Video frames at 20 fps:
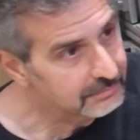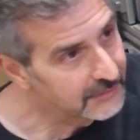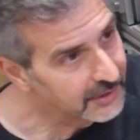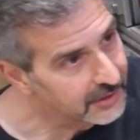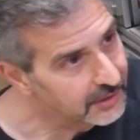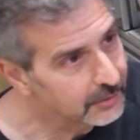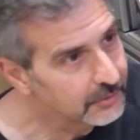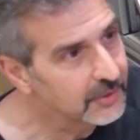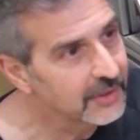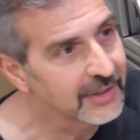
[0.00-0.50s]

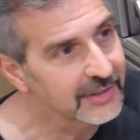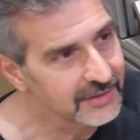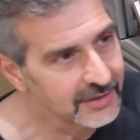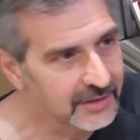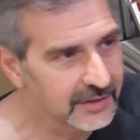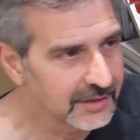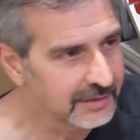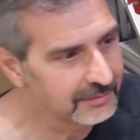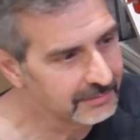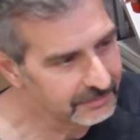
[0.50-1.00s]
you get
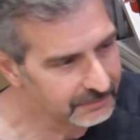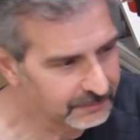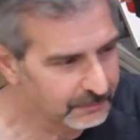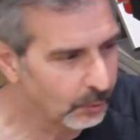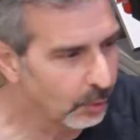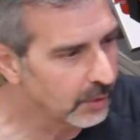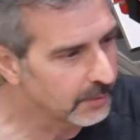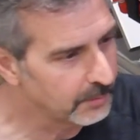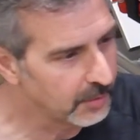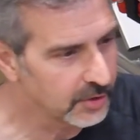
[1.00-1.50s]
the
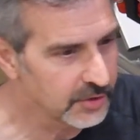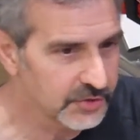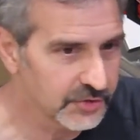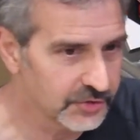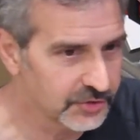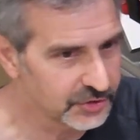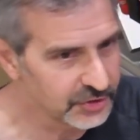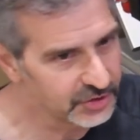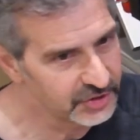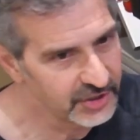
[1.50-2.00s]
Ford
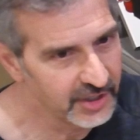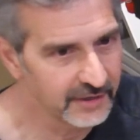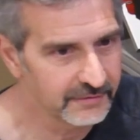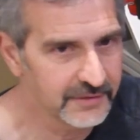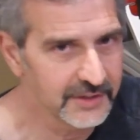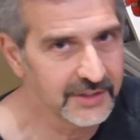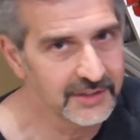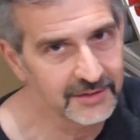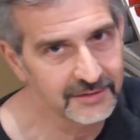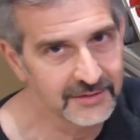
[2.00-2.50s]
versus
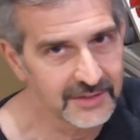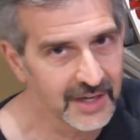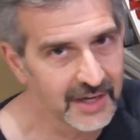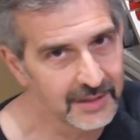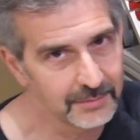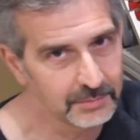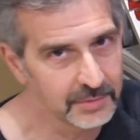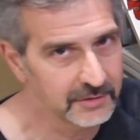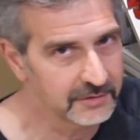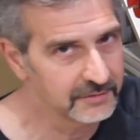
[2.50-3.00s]
Chevy
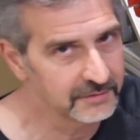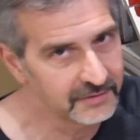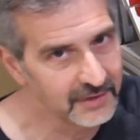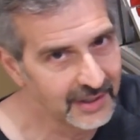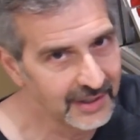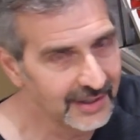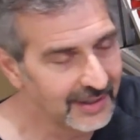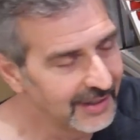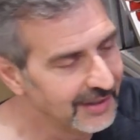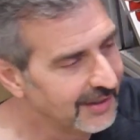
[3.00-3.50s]
type of
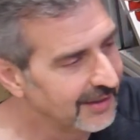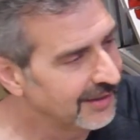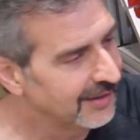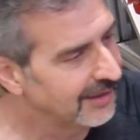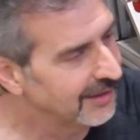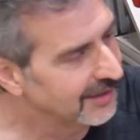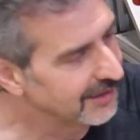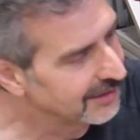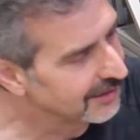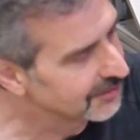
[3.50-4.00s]

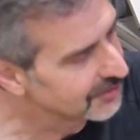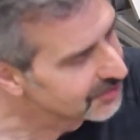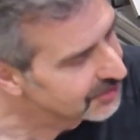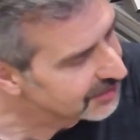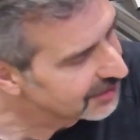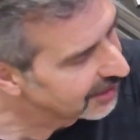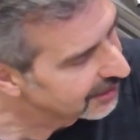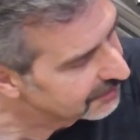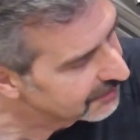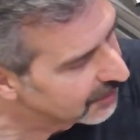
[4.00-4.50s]

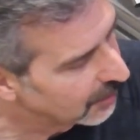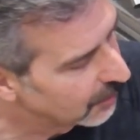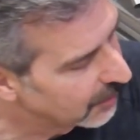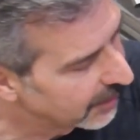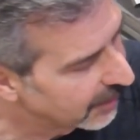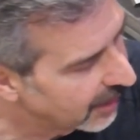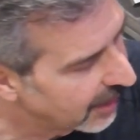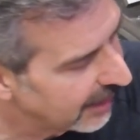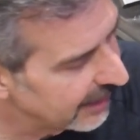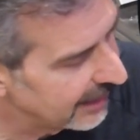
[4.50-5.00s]
stuff
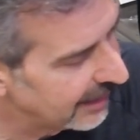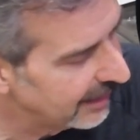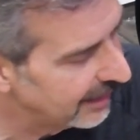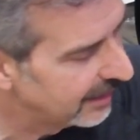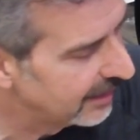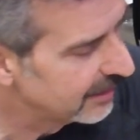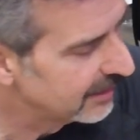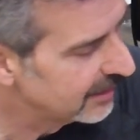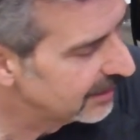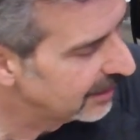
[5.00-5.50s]
going on,
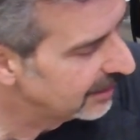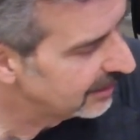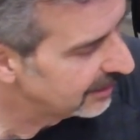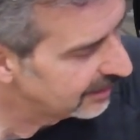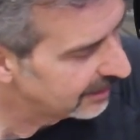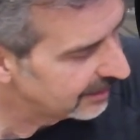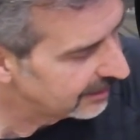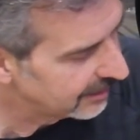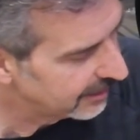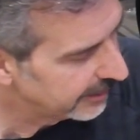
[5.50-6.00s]
and
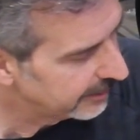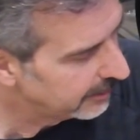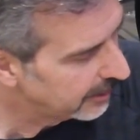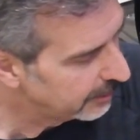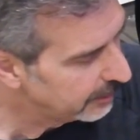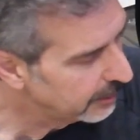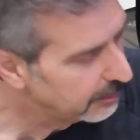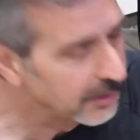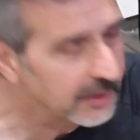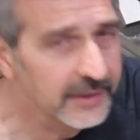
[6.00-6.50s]

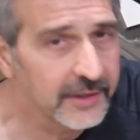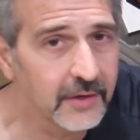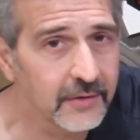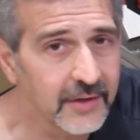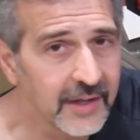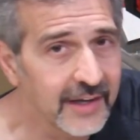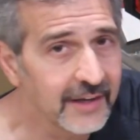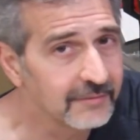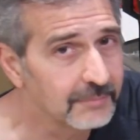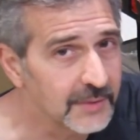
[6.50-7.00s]
we really
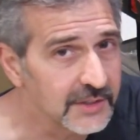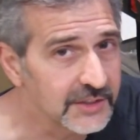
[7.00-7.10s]
don't have